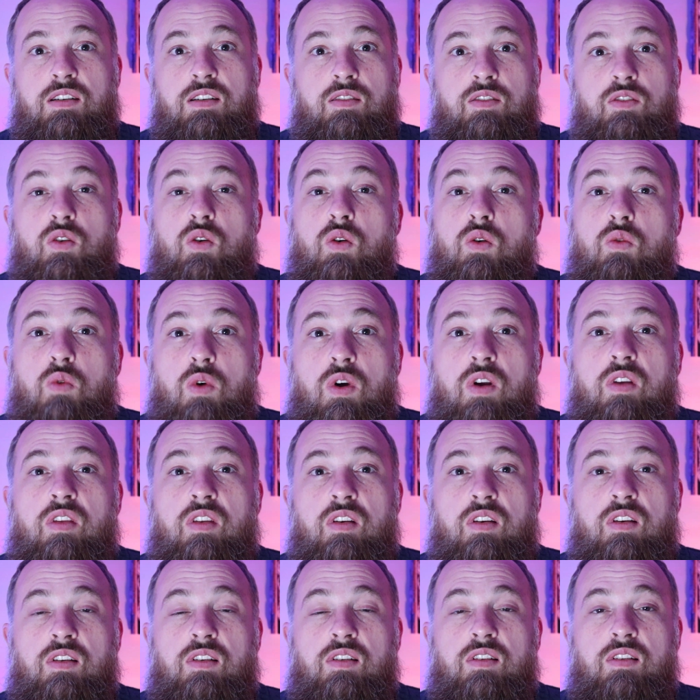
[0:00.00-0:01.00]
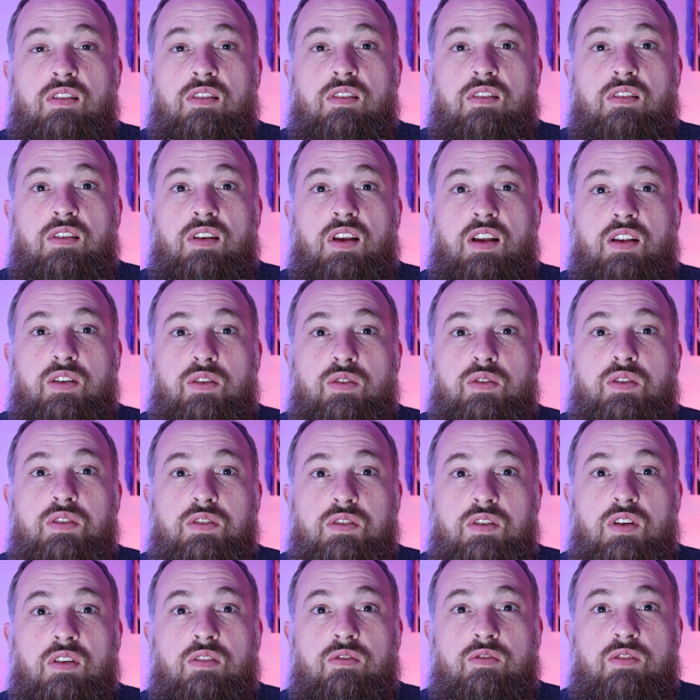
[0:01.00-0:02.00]
You're worth it, and you
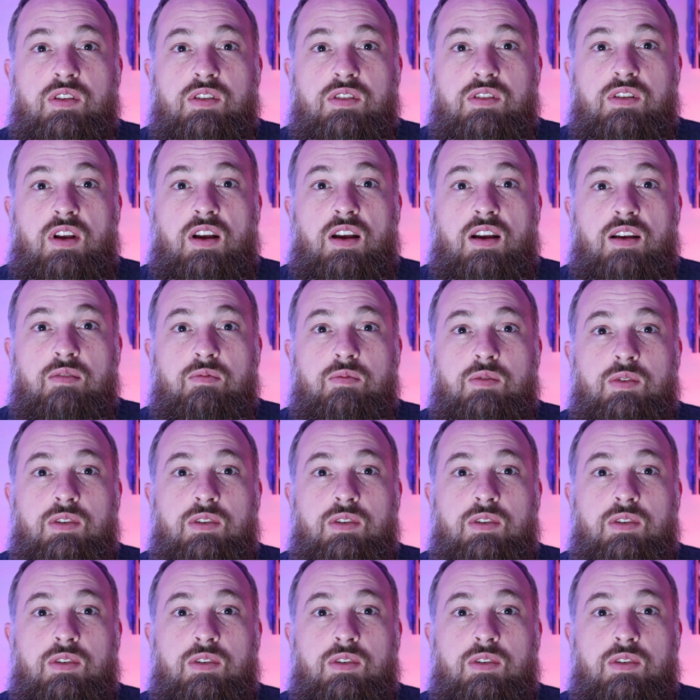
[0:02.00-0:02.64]
deserve this time.